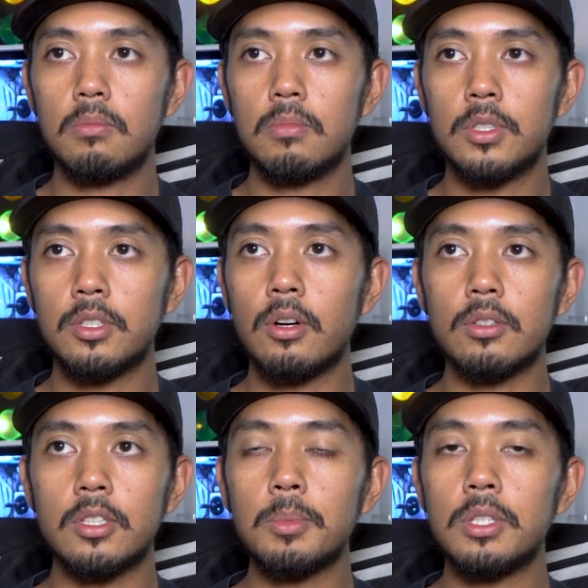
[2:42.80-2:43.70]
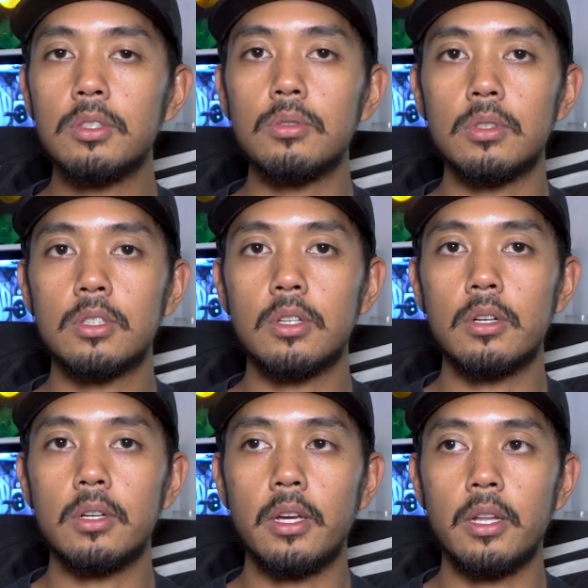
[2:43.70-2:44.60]
start something new and
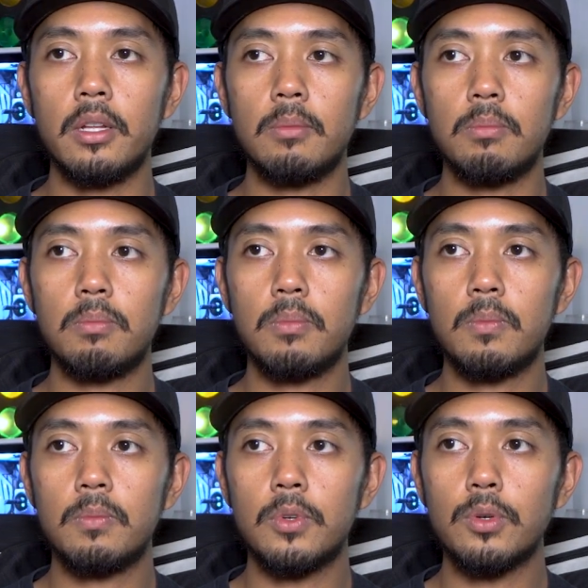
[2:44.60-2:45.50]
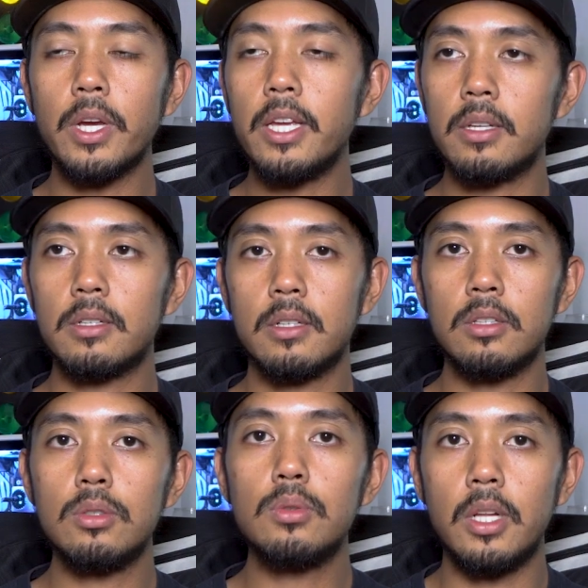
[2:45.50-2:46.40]
start and create a
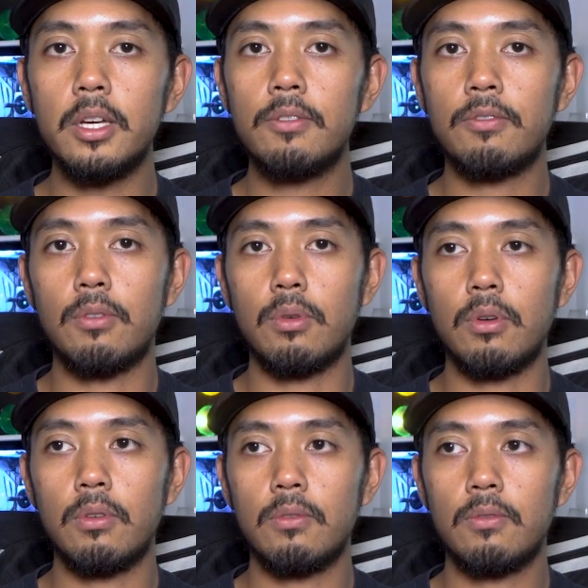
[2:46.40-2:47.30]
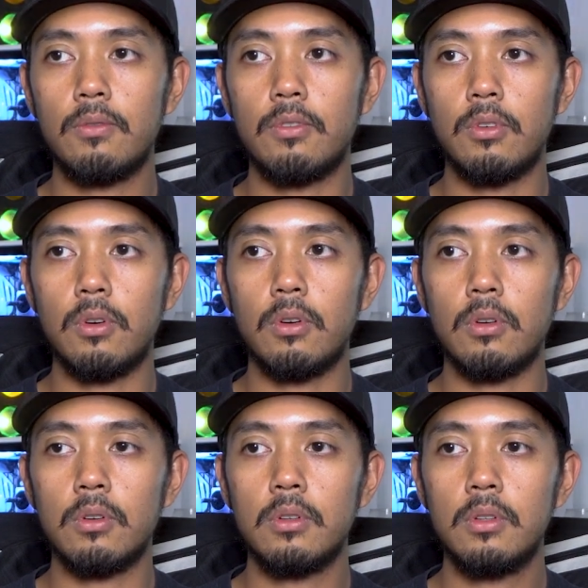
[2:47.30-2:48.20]
new life for
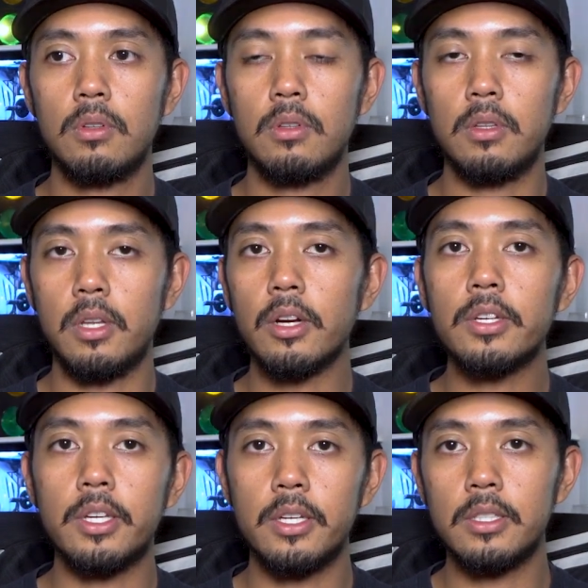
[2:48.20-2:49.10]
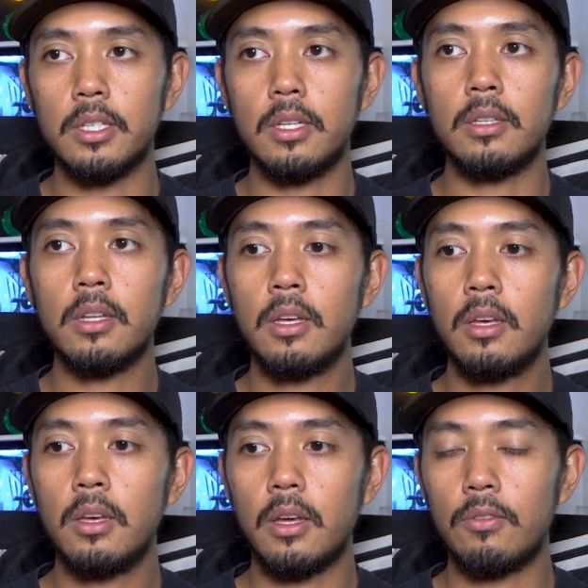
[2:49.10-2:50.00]
their kids and
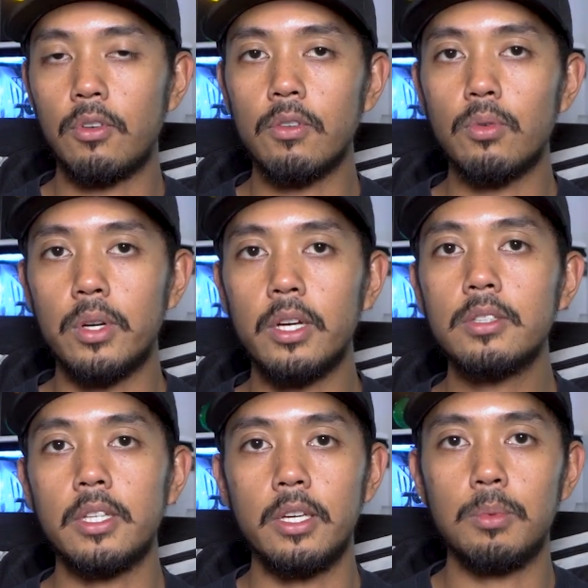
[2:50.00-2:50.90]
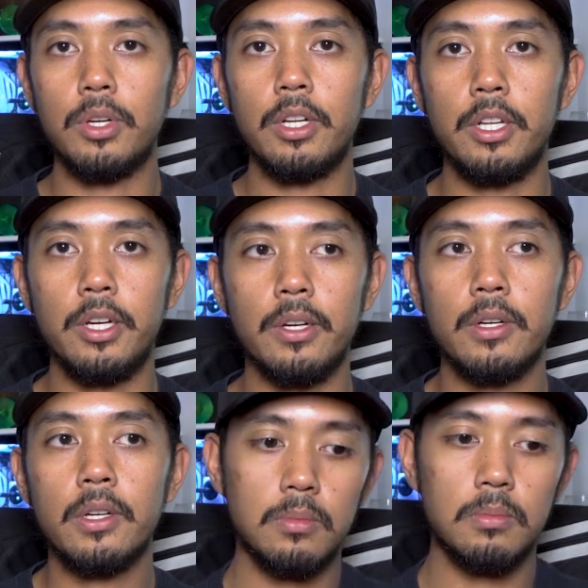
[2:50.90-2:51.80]
for everyone else that immigrated
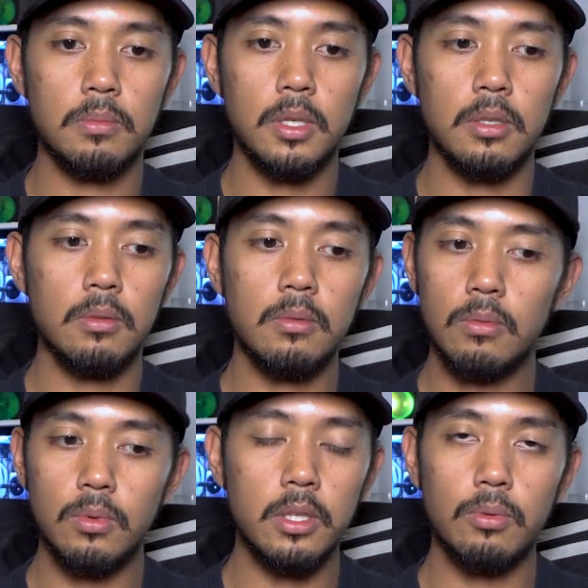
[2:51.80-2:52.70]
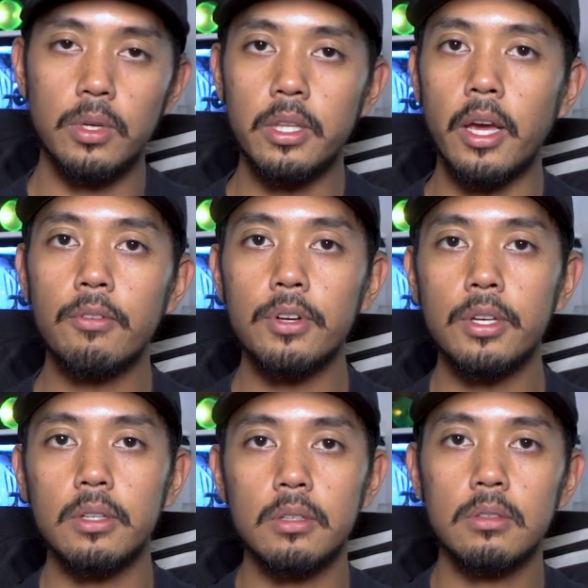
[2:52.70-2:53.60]
here. But with
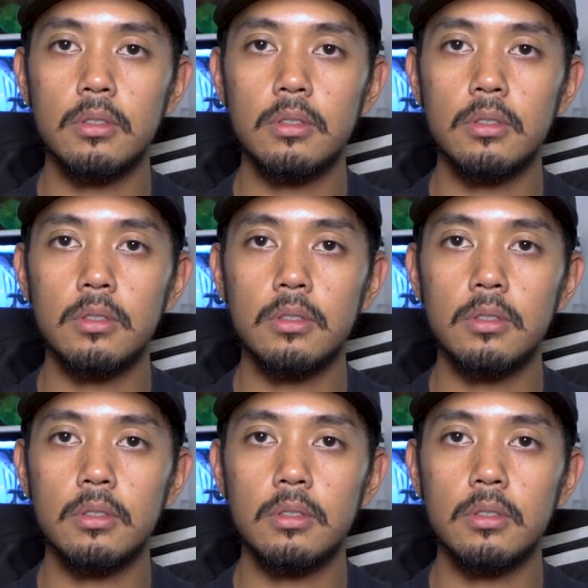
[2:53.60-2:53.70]
every,